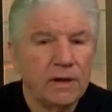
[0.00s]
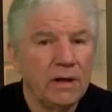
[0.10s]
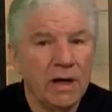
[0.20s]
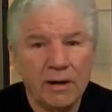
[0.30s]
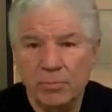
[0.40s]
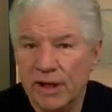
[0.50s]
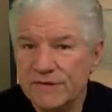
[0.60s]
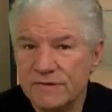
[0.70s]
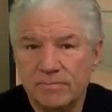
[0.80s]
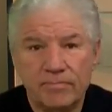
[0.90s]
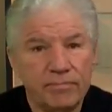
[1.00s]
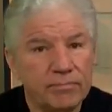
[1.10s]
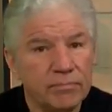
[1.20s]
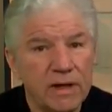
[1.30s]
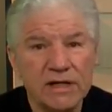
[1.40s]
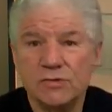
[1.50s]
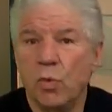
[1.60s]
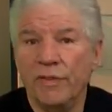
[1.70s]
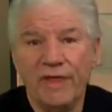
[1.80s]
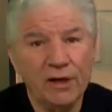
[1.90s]
God bless them.
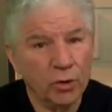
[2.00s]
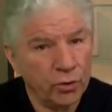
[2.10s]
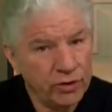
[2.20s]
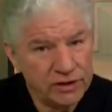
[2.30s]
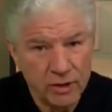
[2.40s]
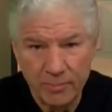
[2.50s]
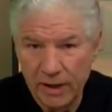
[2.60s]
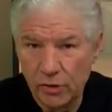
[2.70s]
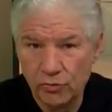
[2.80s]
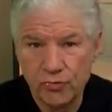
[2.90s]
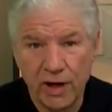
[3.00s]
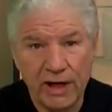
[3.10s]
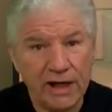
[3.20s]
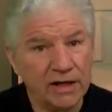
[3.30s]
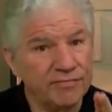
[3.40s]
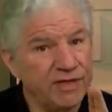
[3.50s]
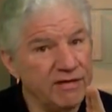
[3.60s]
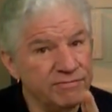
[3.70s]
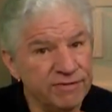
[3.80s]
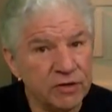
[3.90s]
It's what they learned in their medical training, and if
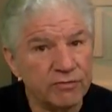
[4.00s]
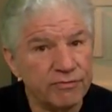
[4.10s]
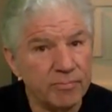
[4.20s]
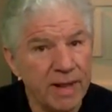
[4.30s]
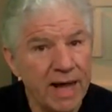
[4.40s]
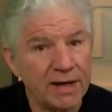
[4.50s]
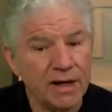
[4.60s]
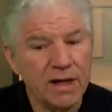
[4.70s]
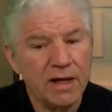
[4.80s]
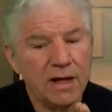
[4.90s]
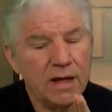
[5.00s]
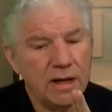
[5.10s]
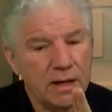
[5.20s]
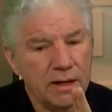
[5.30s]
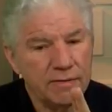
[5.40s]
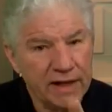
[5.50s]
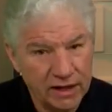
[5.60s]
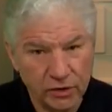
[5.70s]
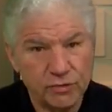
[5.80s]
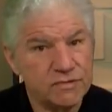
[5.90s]
they veer from that, they
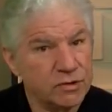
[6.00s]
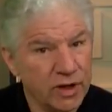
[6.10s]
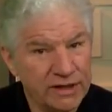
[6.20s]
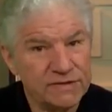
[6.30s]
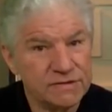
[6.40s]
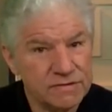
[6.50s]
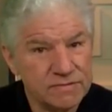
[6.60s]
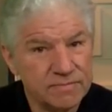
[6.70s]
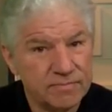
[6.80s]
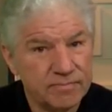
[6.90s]
can lose their license.